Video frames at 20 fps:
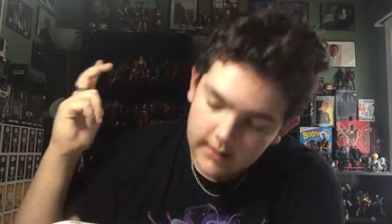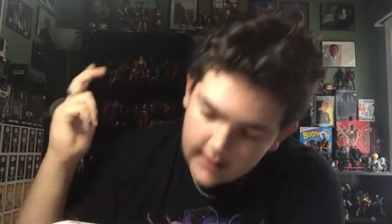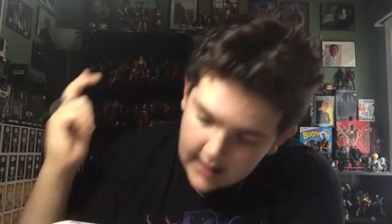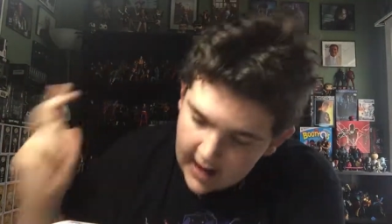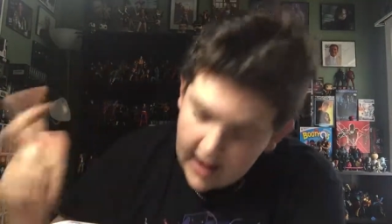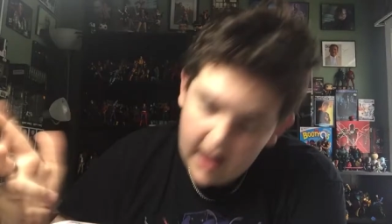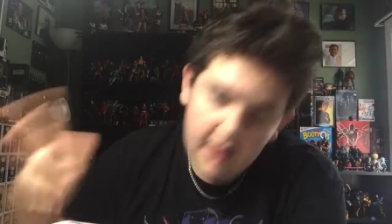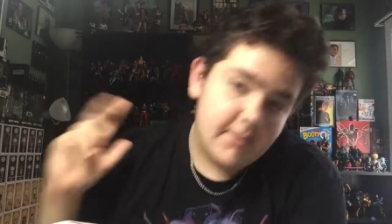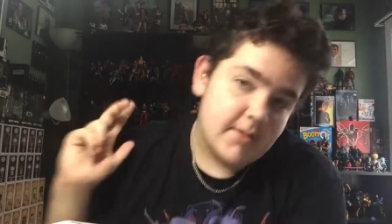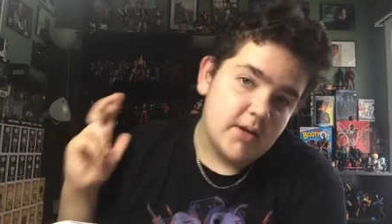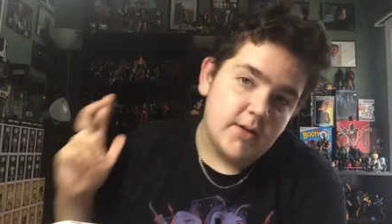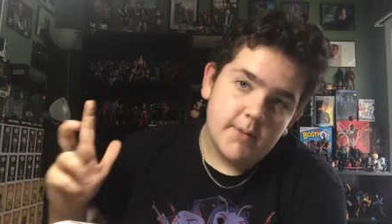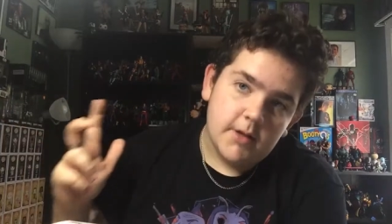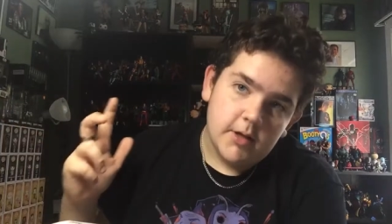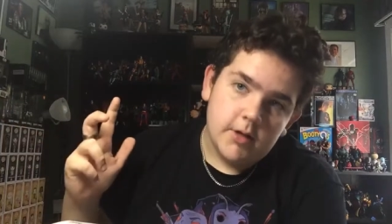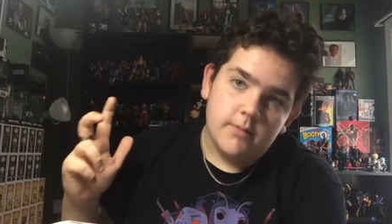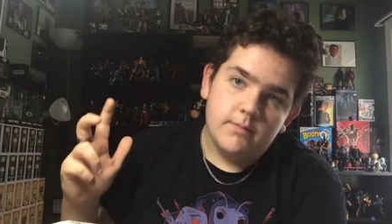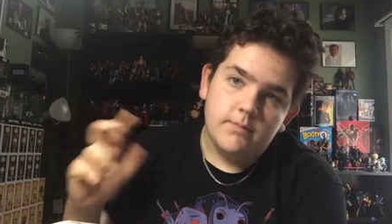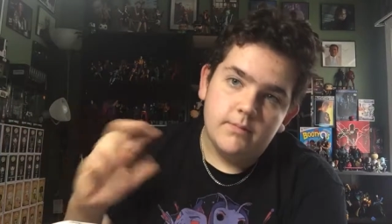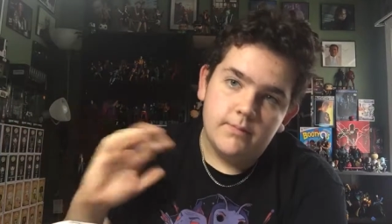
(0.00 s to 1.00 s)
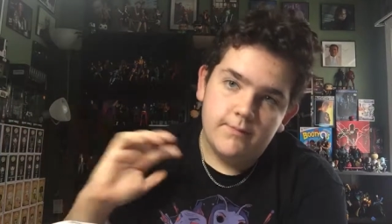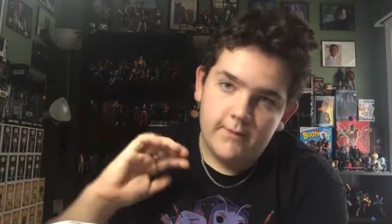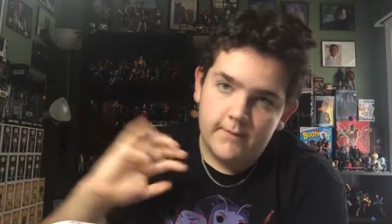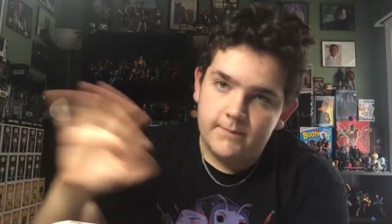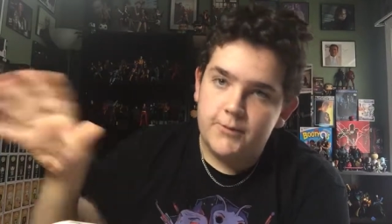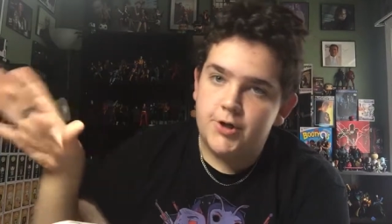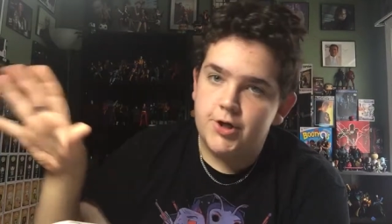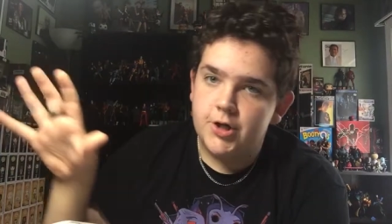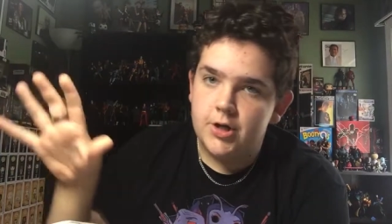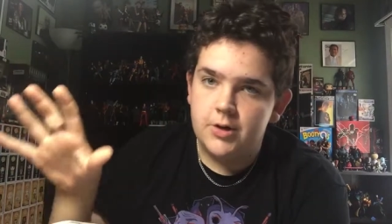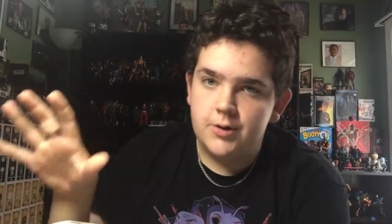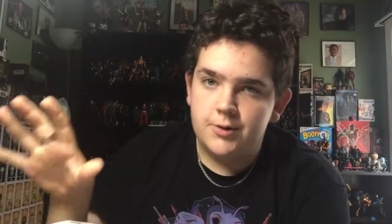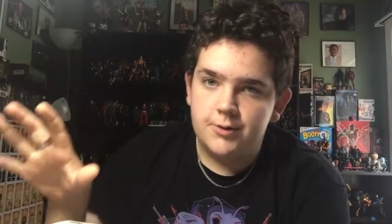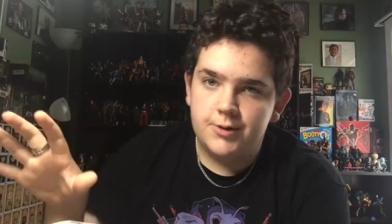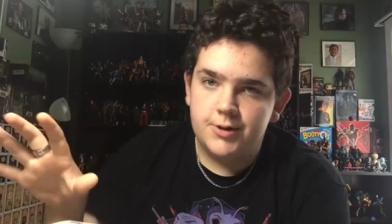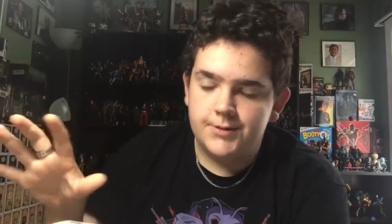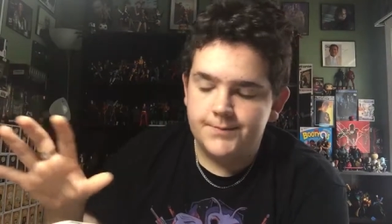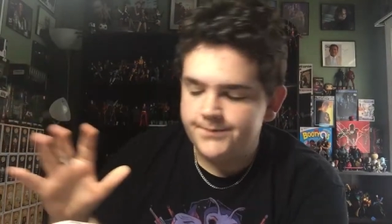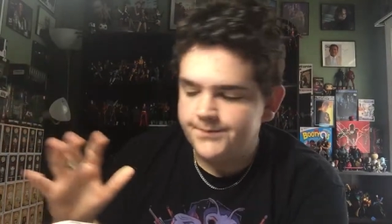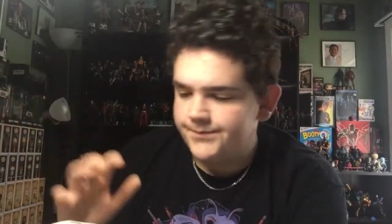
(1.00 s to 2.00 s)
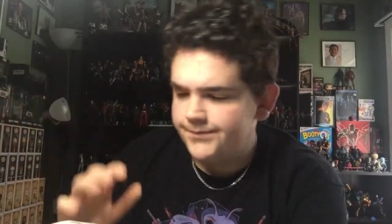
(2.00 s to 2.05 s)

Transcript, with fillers: How I you, Your Mother from shows.